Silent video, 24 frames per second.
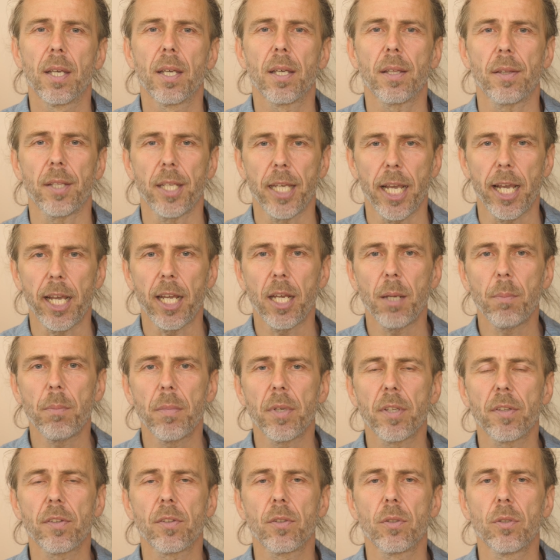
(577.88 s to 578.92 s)
The aim
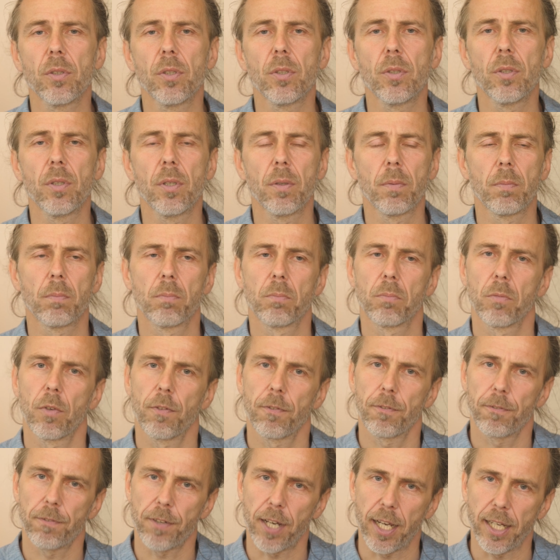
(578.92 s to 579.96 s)
is to
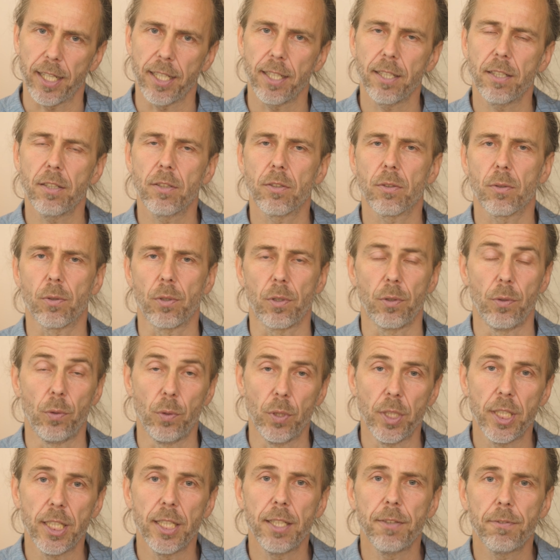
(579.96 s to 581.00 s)
find or
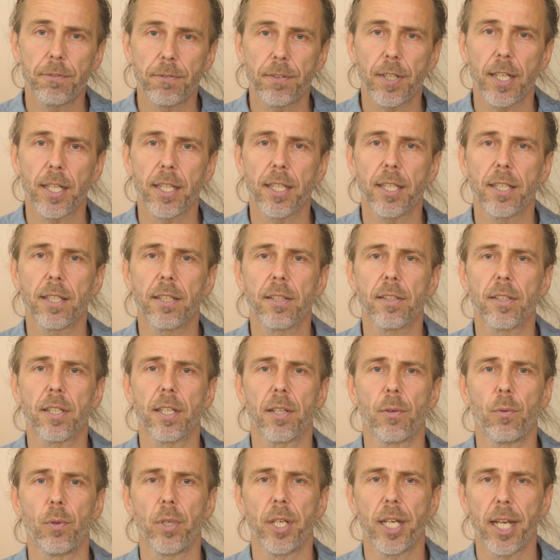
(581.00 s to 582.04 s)
re-find
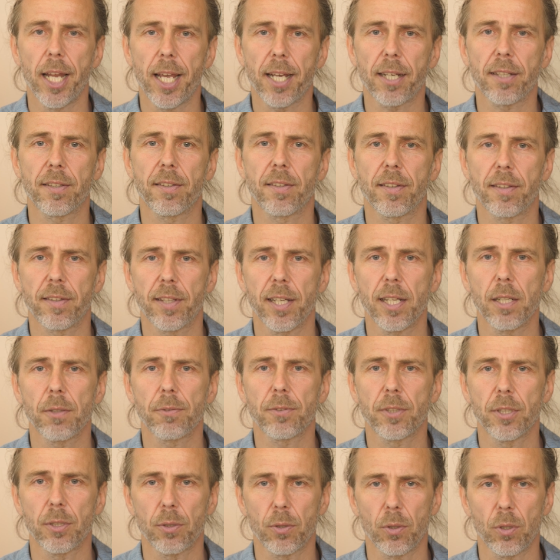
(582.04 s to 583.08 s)
a relaxed,
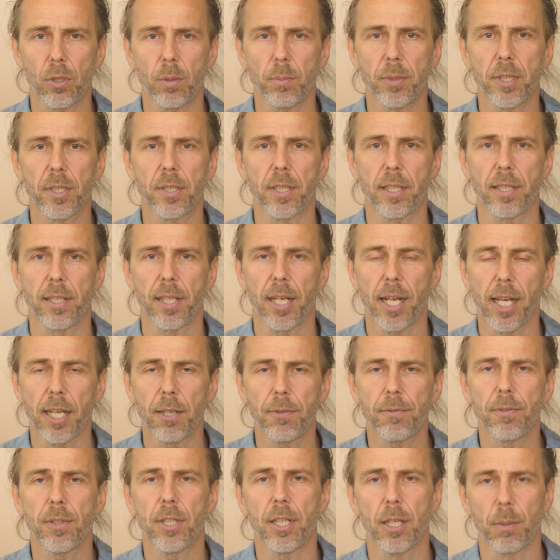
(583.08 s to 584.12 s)
self-determined and
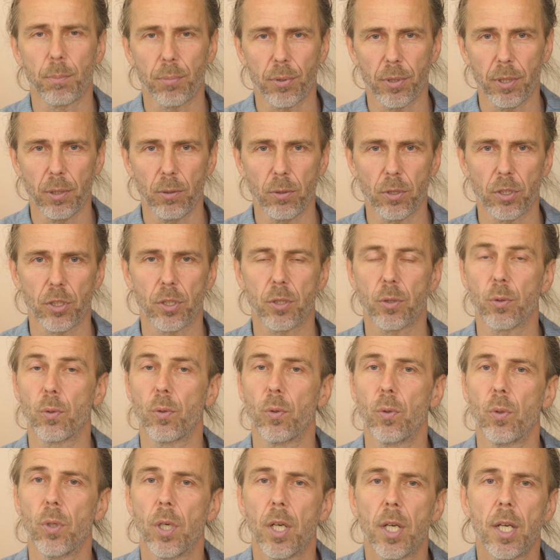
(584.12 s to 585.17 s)
lively approach
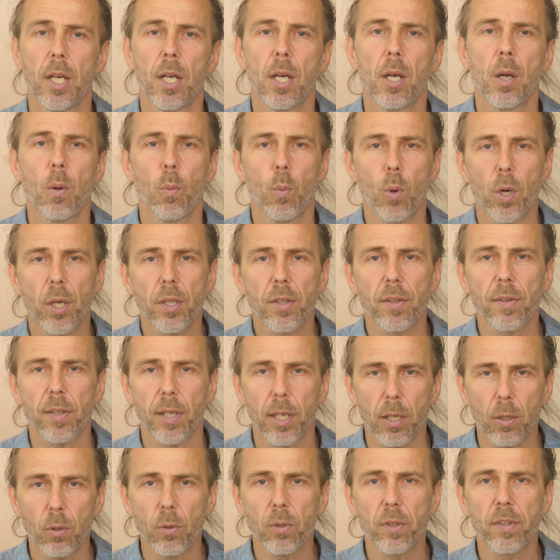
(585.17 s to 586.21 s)
to one's
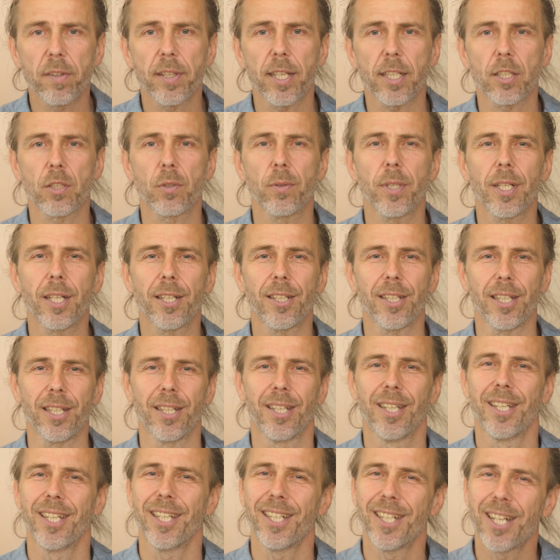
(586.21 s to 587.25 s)
own sexuality
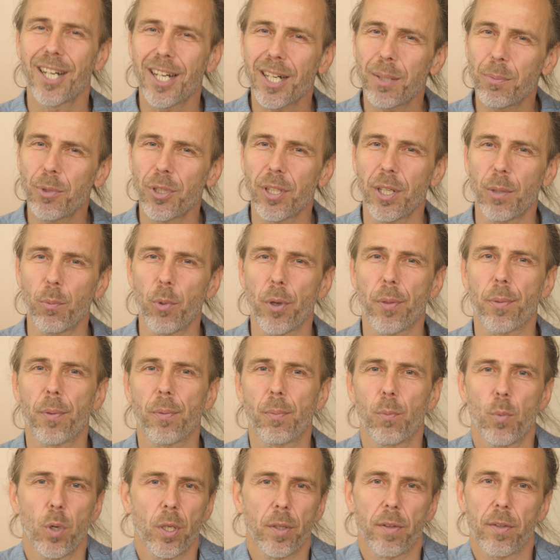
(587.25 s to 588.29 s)
in harmony
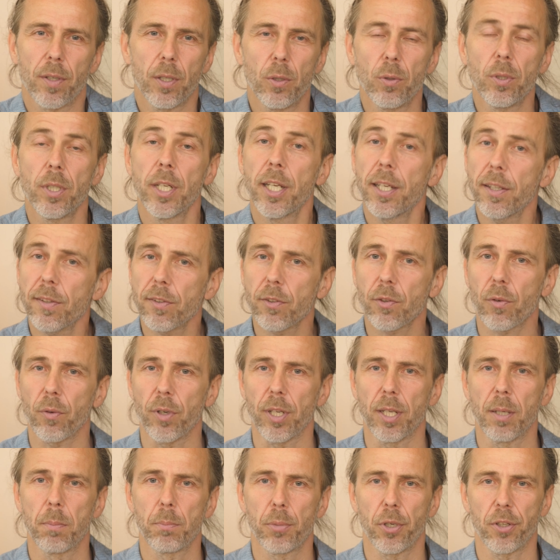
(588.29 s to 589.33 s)
with one's own
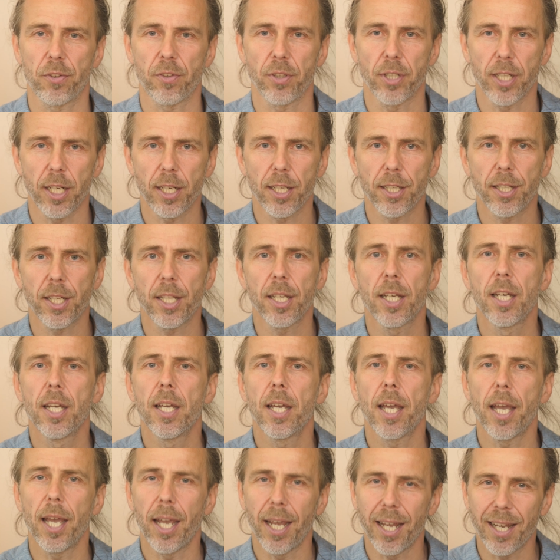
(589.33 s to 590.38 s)
history, personality
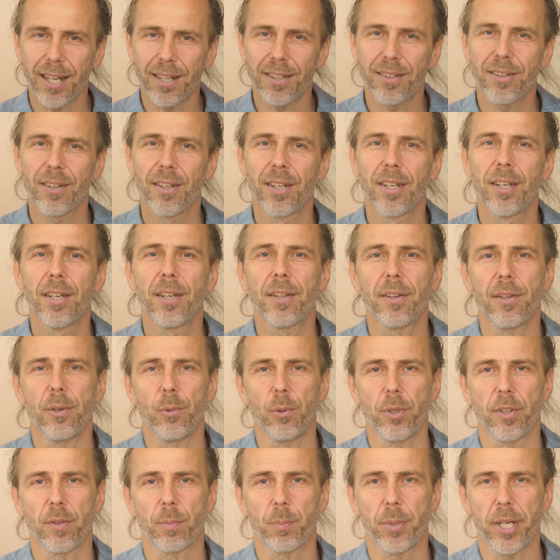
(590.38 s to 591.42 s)
and the
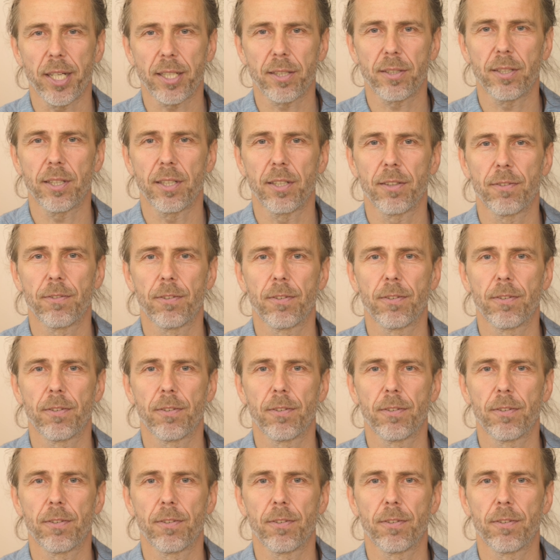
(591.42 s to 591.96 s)
respective